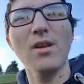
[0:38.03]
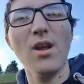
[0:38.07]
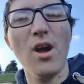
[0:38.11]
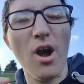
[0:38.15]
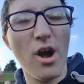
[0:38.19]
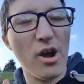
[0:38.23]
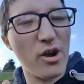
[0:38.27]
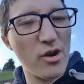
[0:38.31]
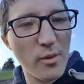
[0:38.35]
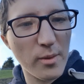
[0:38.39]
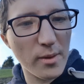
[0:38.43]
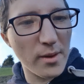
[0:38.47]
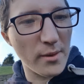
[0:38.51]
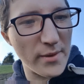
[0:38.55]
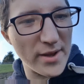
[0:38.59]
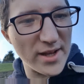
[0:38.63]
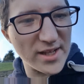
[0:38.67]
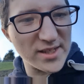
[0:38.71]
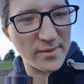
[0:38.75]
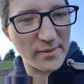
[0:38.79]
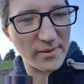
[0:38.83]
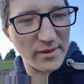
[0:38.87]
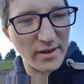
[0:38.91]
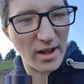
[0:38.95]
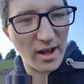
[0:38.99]
or a couple of
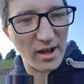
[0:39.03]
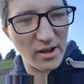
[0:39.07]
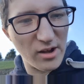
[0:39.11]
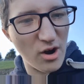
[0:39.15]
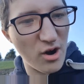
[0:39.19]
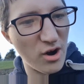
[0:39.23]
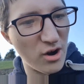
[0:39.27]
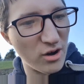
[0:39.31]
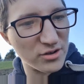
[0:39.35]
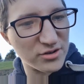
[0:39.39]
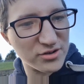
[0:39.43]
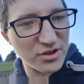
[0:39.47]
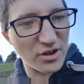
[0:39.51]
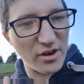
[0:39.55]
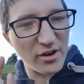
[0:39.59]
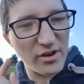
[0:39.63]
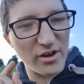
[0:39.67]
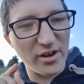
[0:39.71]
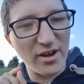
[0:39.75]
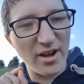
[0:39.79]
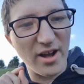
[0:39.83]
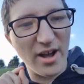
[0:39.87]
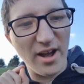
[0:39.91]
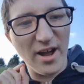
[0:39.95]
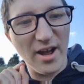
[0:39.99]
weeks ago.
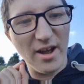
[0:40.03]
So